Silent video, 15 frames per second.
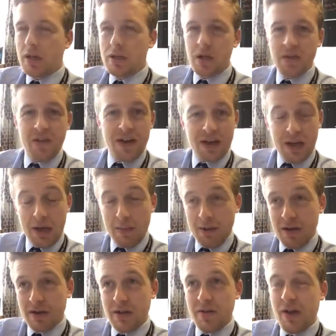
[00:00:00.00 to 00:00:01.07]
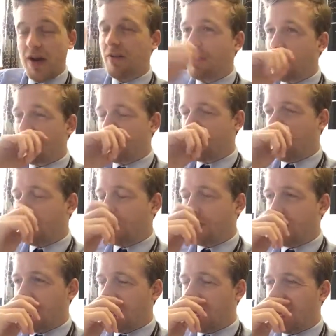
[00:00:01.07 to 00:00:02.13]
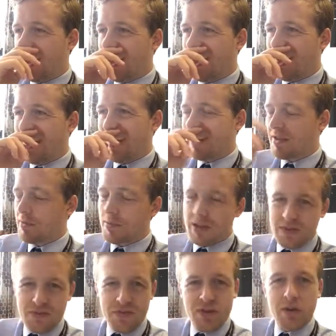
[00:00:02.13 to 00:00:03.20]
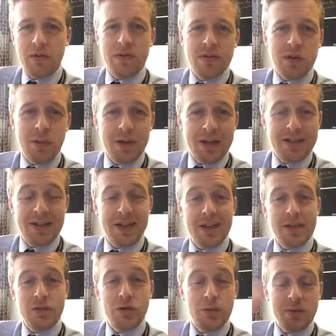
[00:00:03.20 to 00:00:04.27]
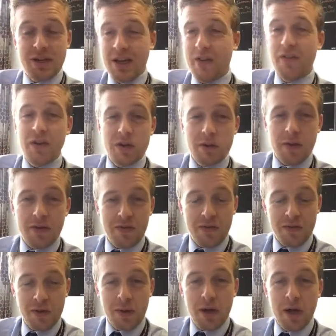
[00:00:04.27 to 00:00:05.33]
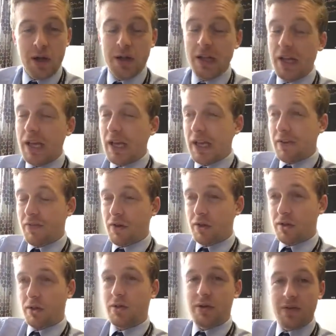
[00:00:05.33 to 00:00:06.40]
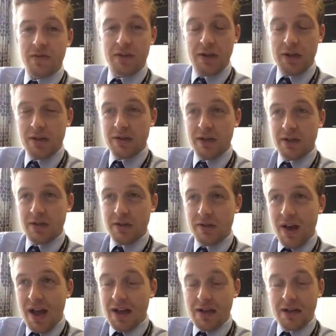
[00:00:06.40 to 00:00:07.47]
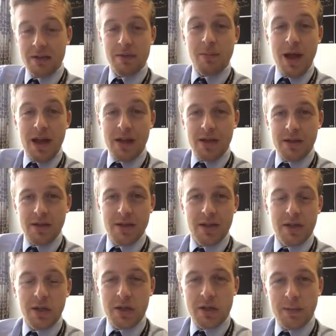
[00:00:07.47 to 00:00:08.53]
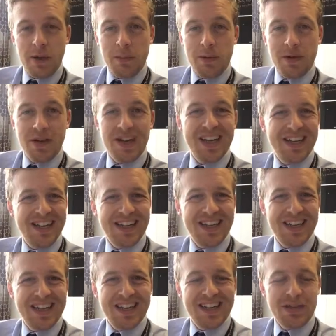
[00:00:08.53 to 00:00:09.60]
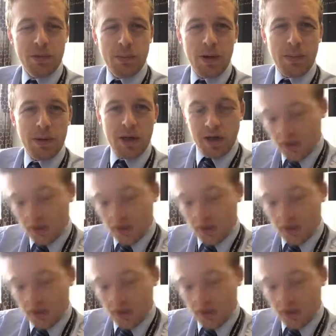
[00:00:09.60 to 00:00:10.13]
so if i came in and said right photograph for uh, somebody photographers coming into the classroom take a photograph of you all photographer says right smile lots of people go some people